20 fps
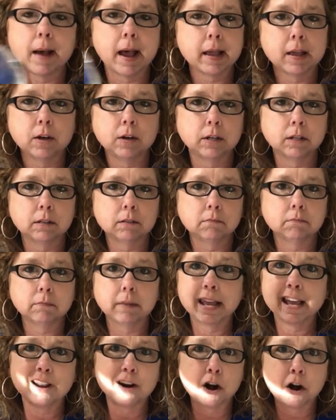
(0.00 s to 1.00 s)
I
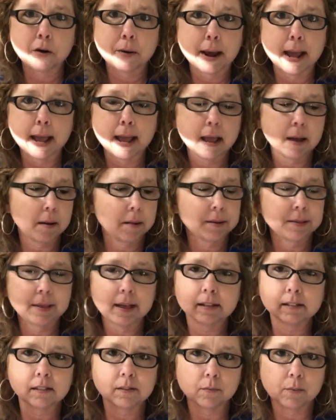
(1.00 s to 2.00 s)
couldn't. NRA, I mean,
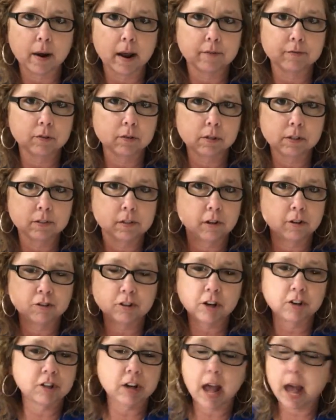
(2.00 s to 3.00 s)
that's the Rifle
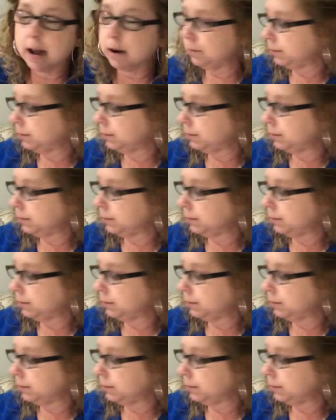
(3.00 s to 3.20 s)
Association. I